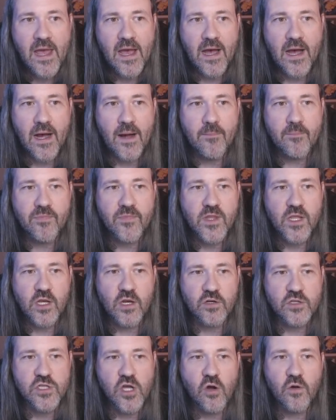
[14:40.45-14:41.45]
Um, you
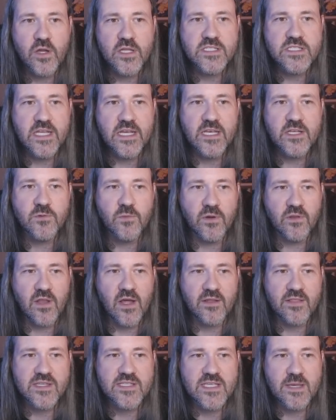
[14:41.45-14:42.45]
know, tokens needed to
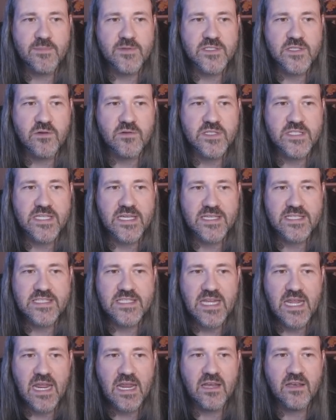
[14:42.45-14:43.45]
unlock this episode
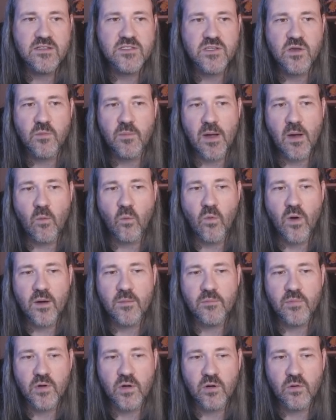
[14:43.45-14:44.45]
sixteen, so about
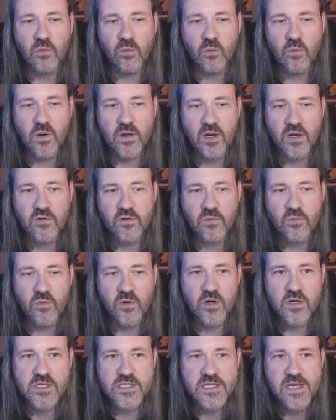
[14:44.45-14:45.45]
one per one hundred
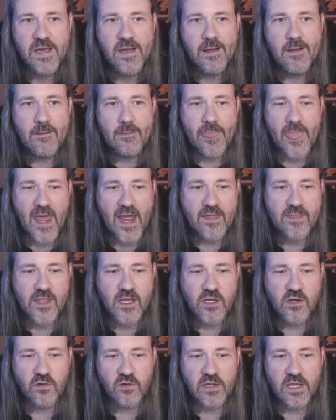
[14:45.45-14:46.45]
words, and
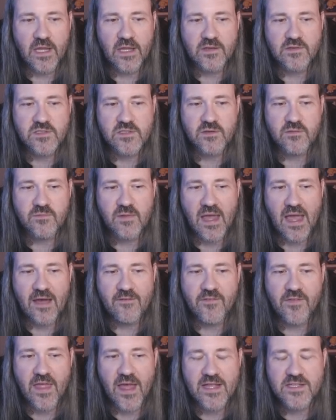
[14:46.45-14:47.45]
then you'll get
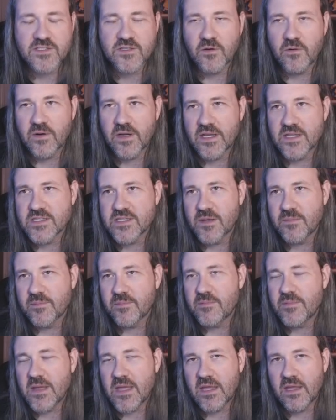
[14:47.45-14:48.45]
half of that, so it ends up
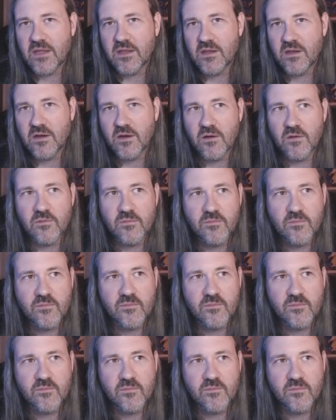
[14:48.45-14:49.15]
being, you know,